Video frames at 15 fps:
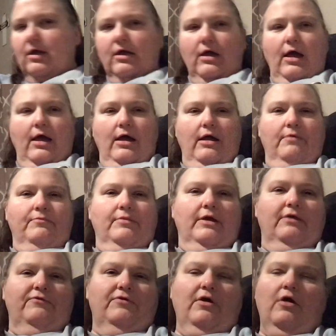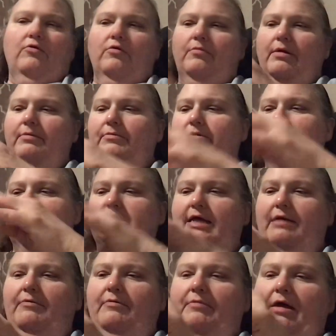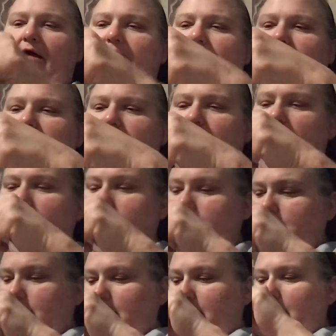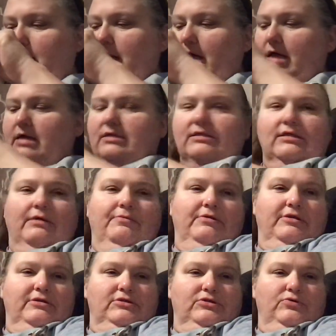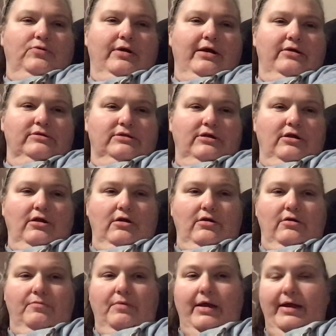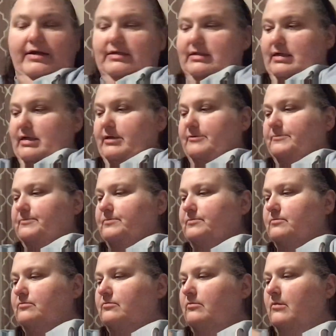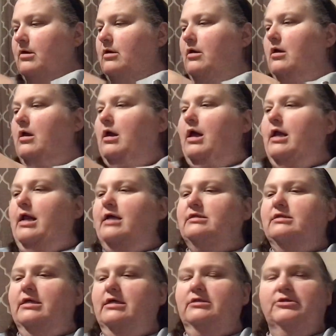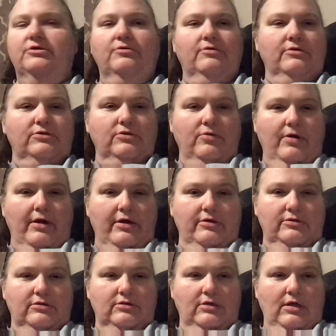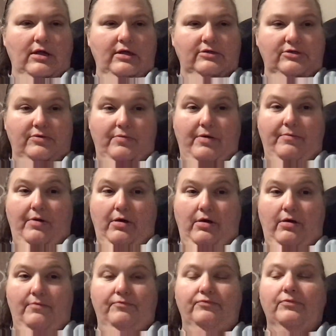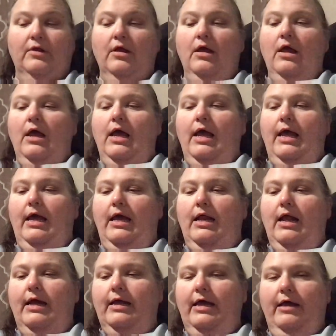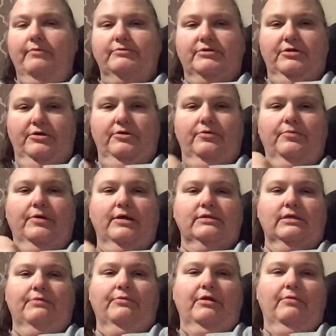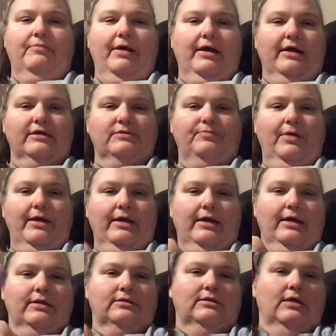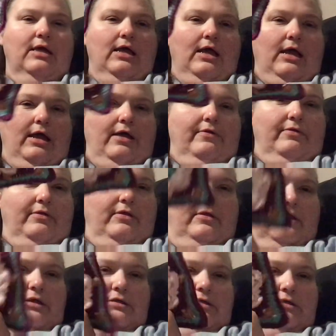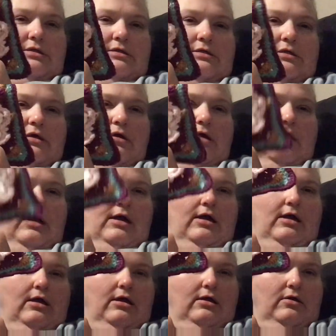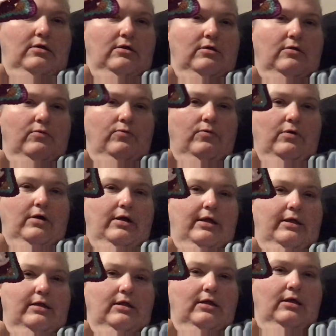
If y'all remember, Sam at Manifest Makes sent us some of the squares that her and Mike did. And I sent 2 of the squares to my mom. And I kept 2 because I'm going to make us blankets. And this is one,